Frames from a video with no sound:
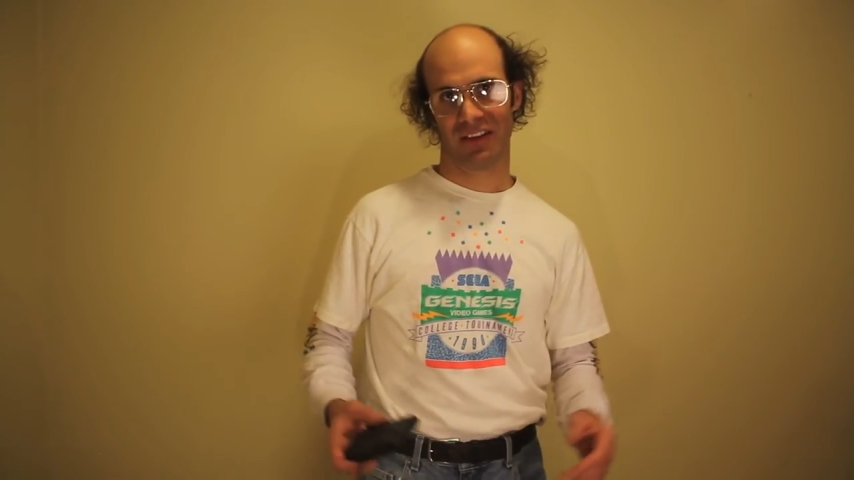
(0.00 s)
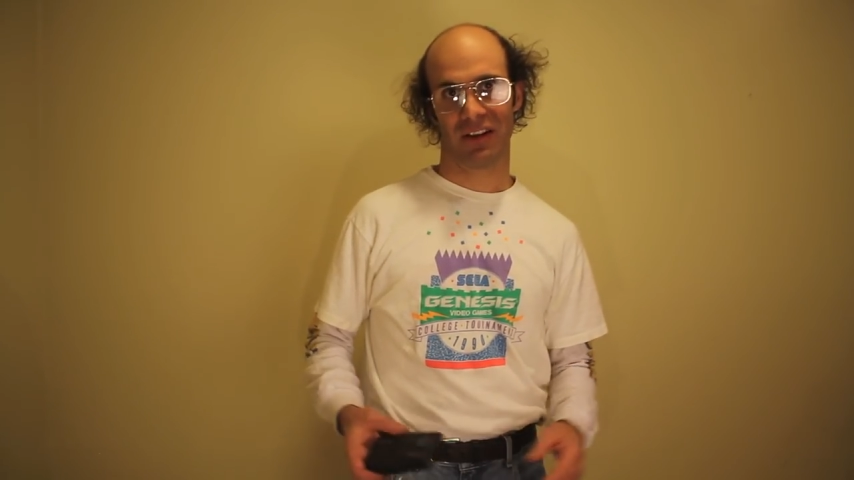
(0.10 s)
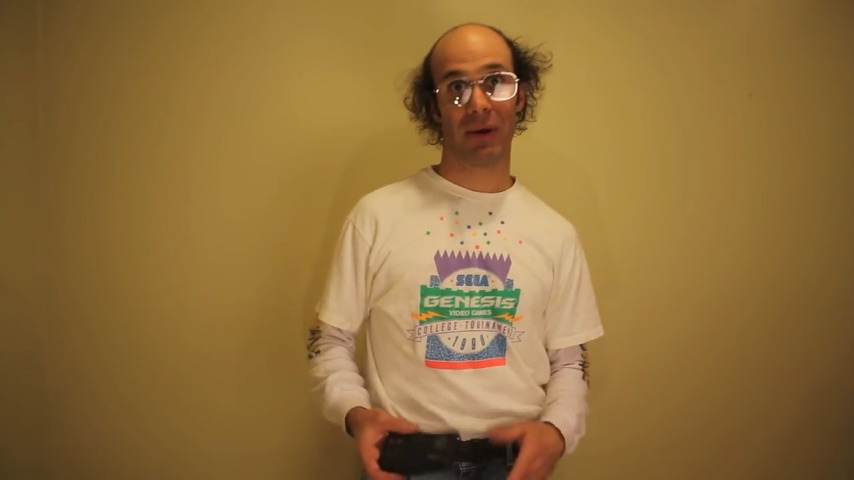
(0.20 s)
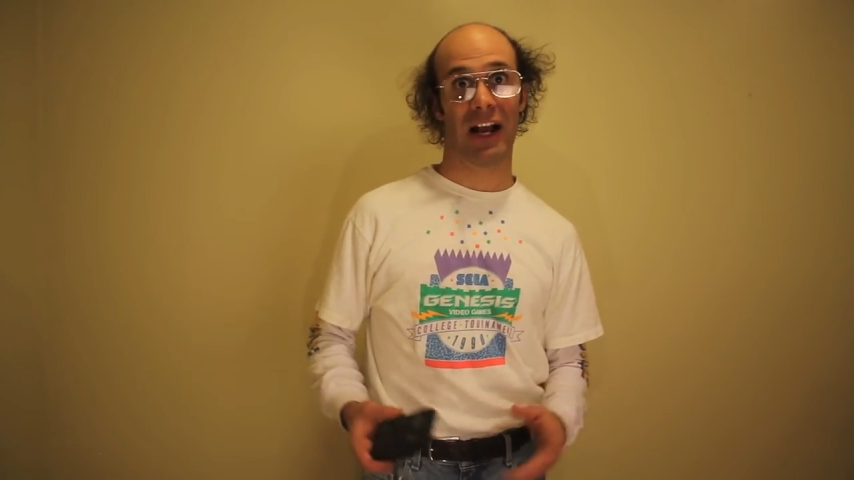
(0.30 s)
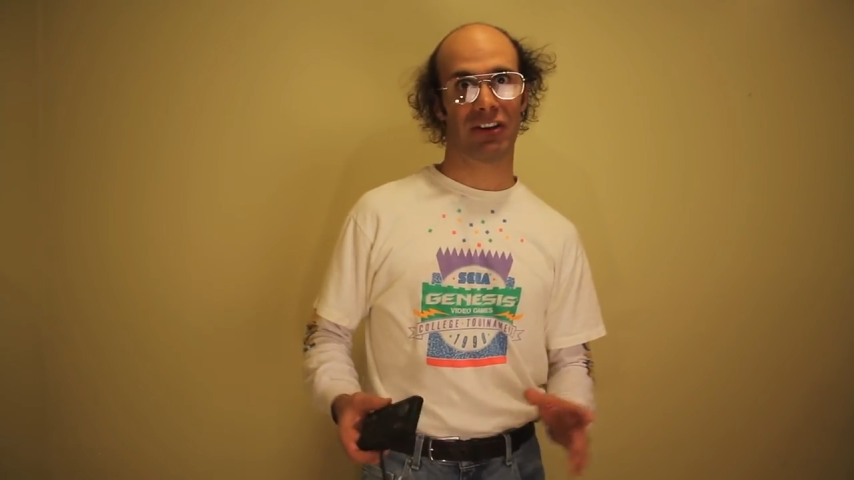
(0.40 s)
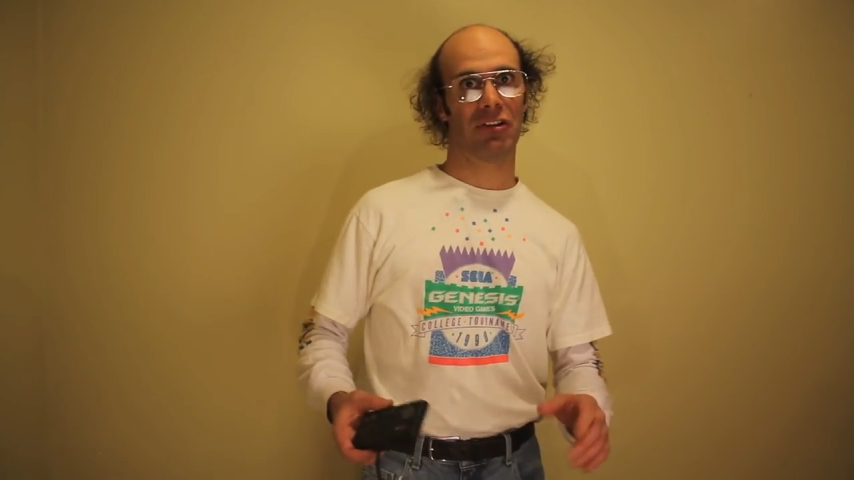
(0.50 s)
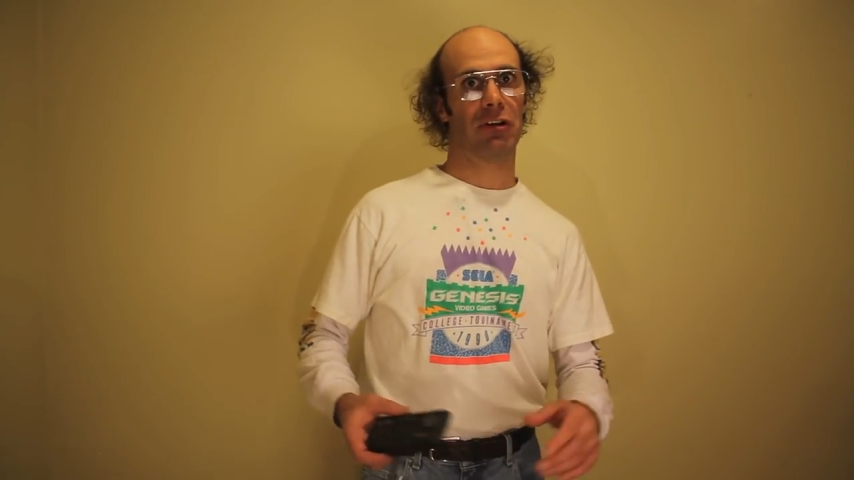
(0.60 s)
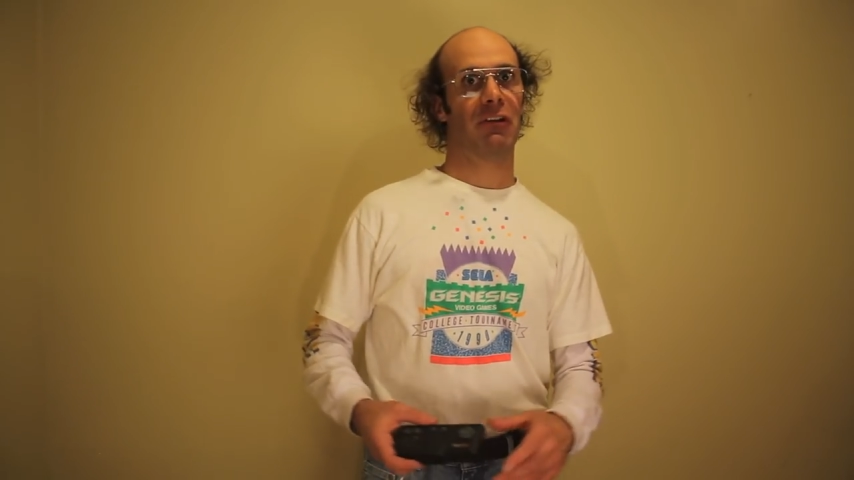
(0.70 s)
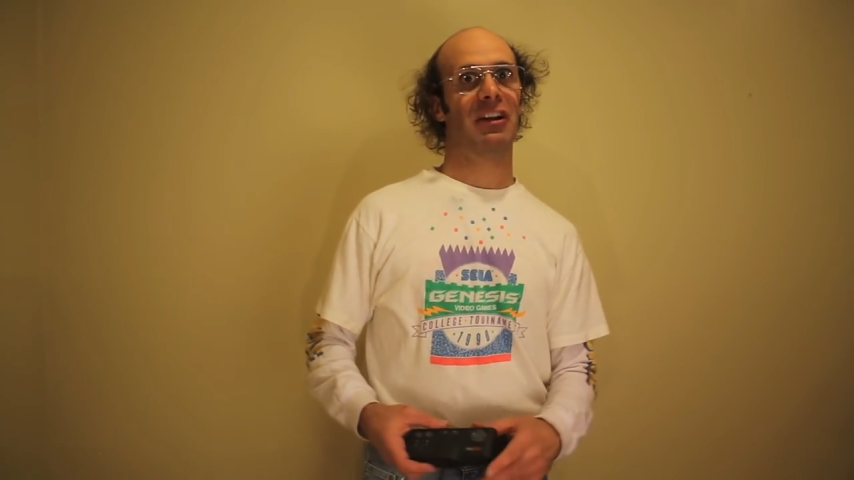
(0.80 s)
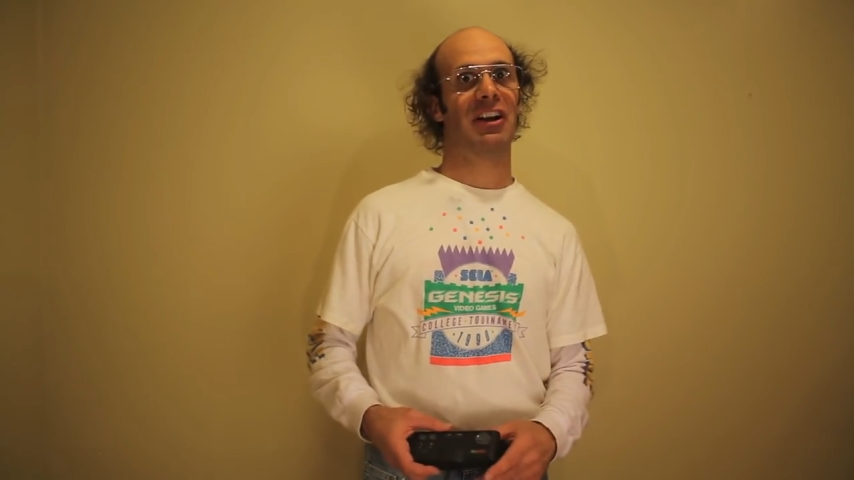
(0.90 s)
I'm actually
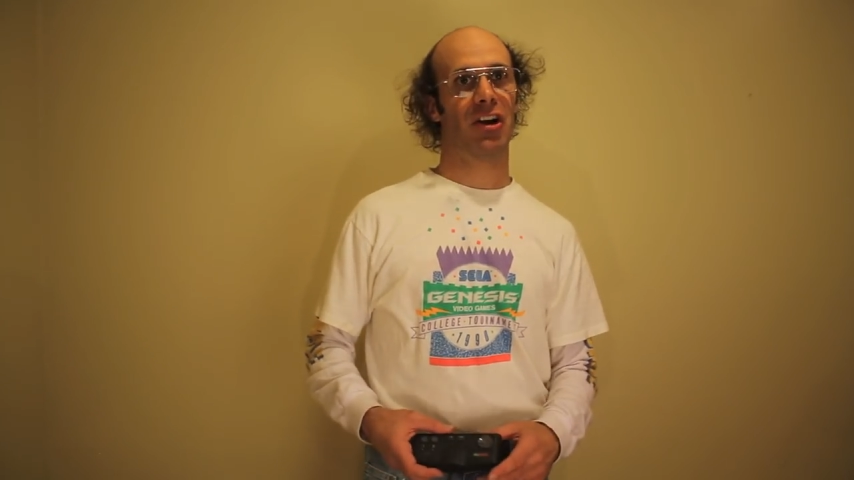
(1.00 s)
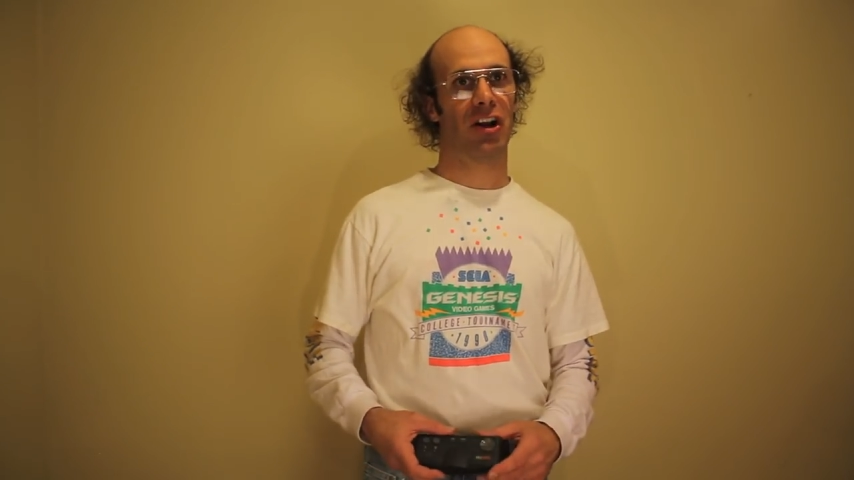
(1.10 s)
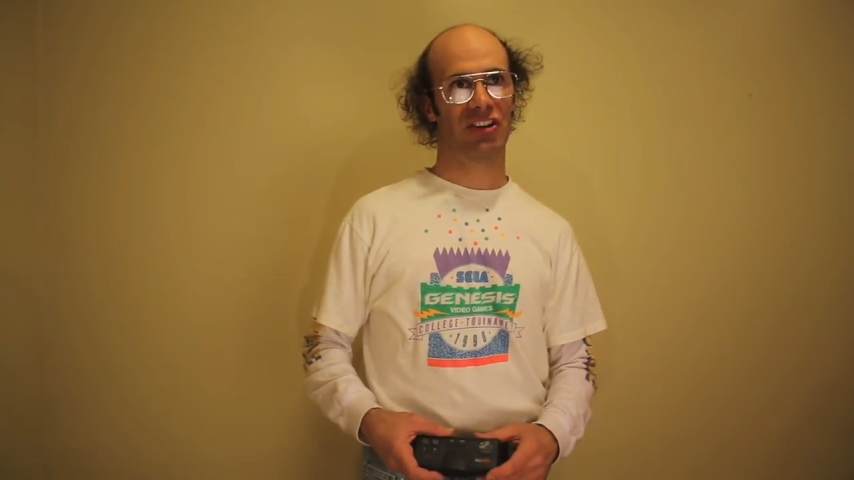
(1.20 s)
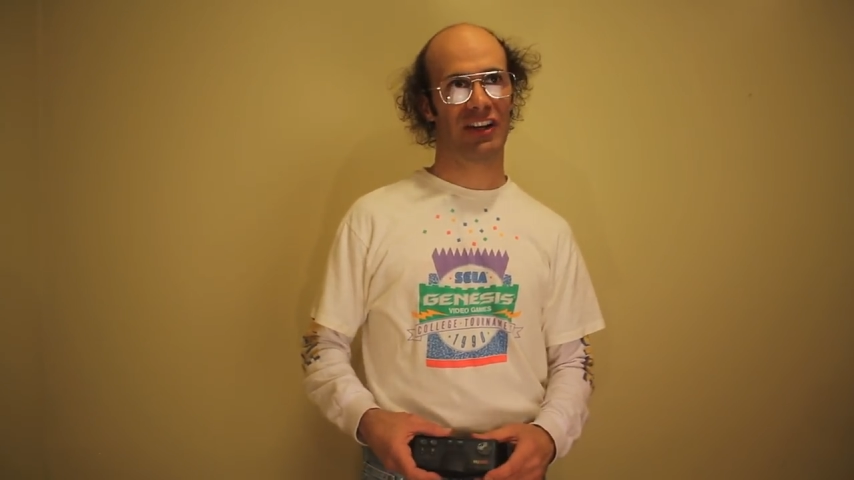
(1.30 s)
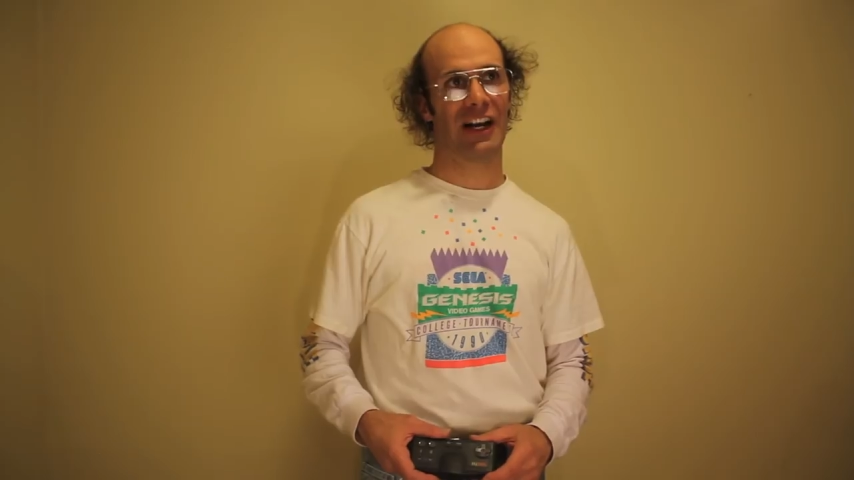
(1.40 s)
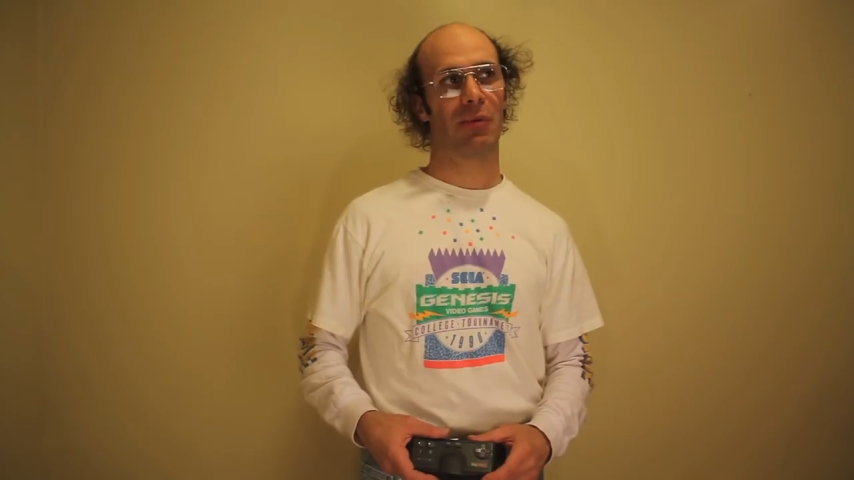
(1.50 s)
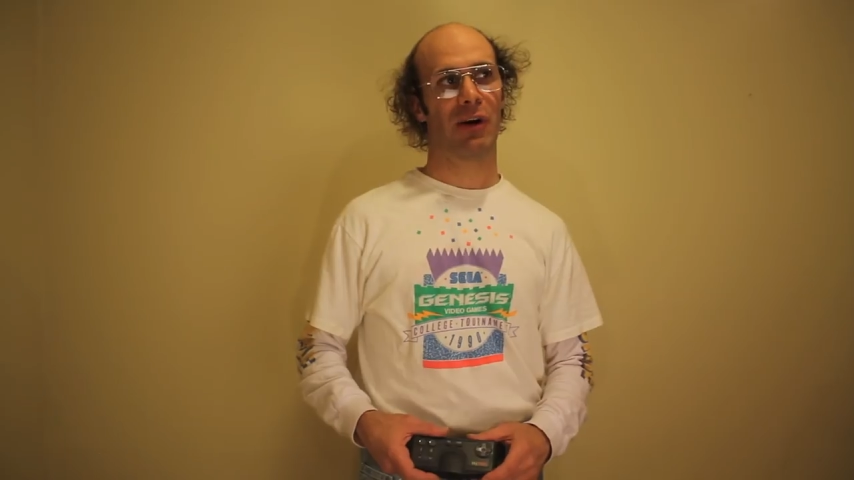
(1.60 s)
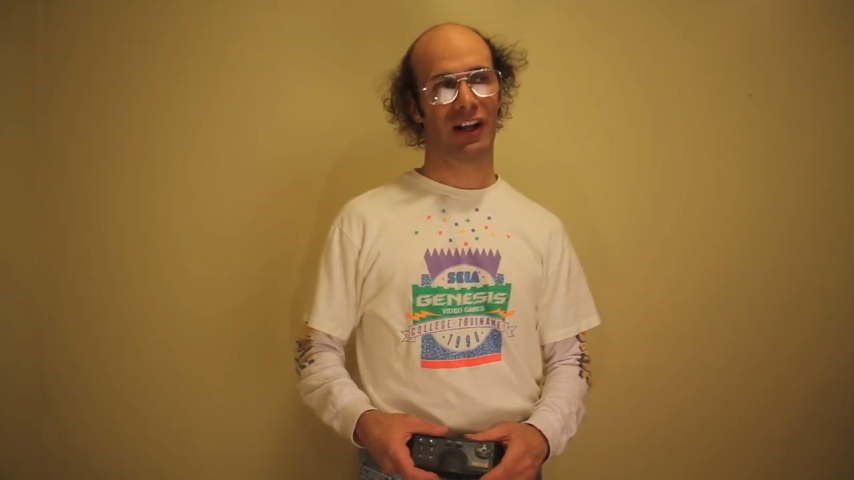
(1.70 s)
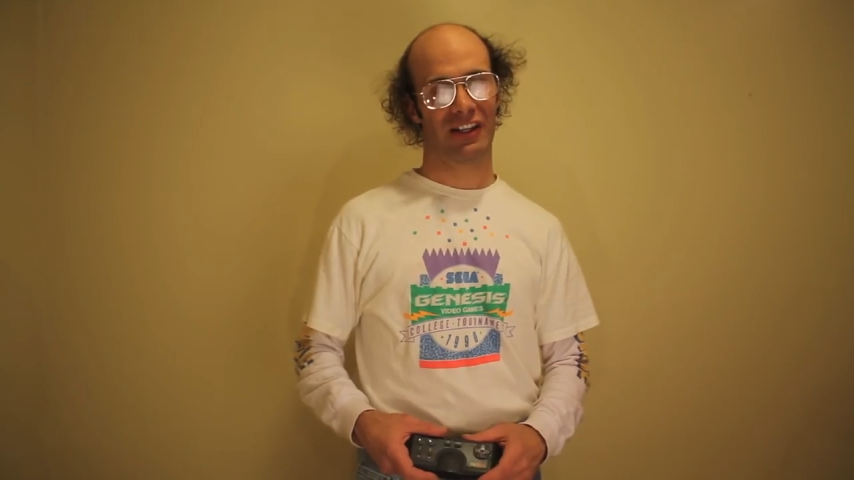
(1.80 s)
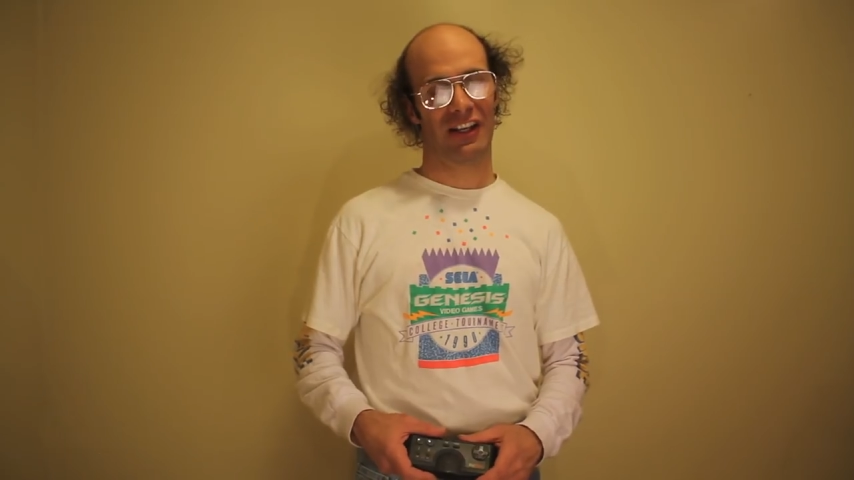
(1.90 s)
really good at
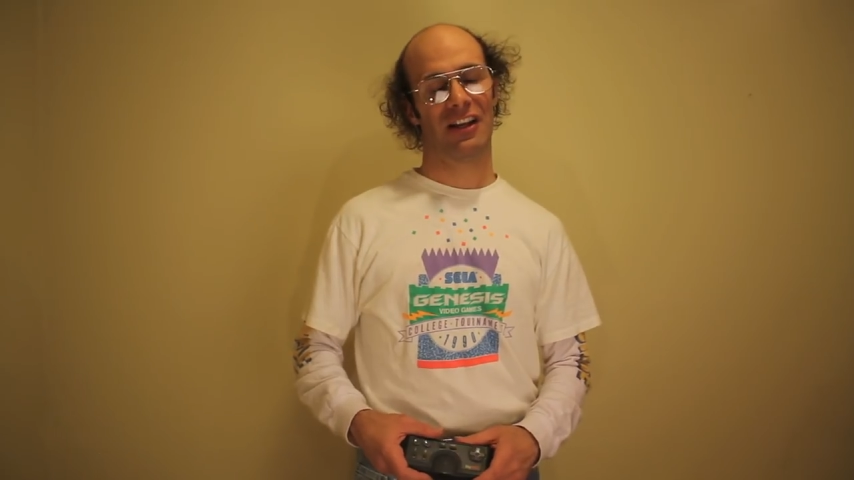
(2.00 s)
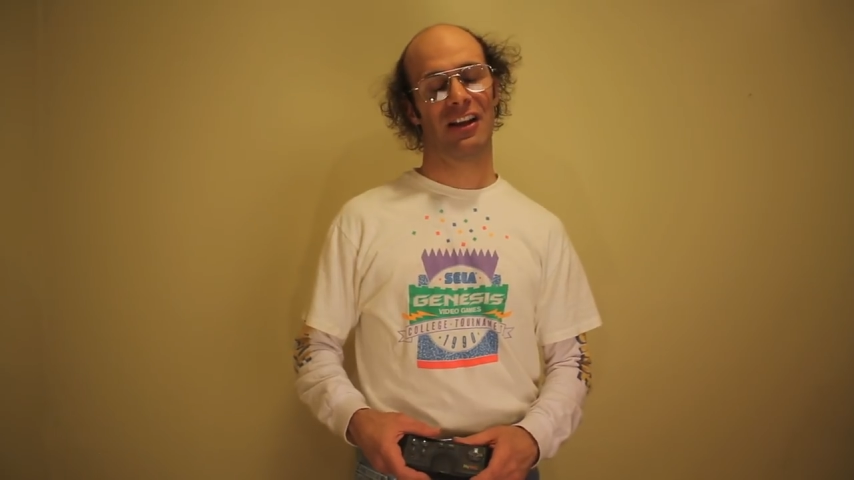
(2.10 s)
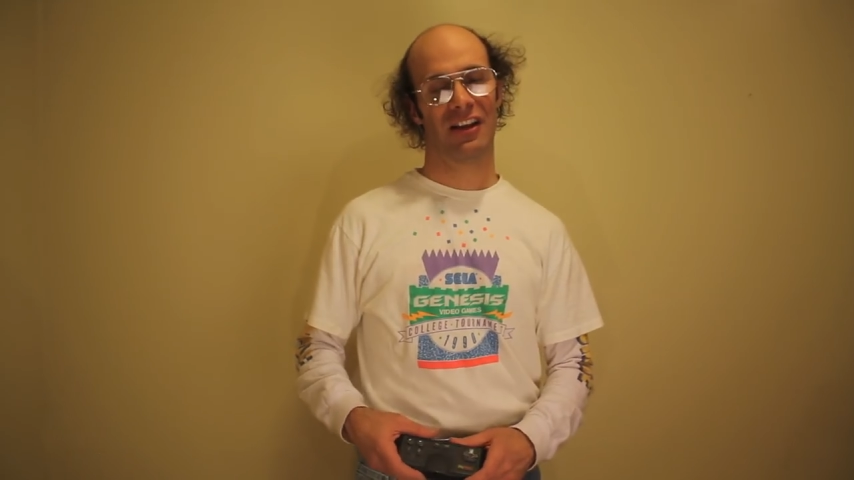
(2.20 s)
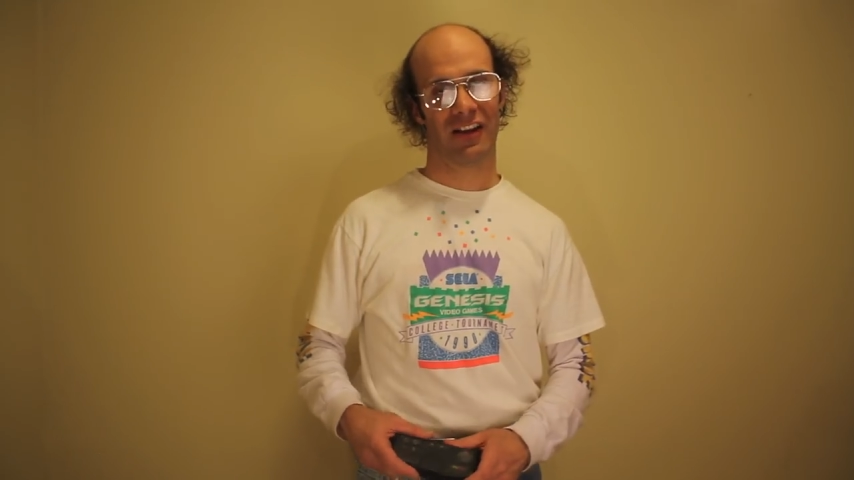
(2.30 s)
shadowboxing.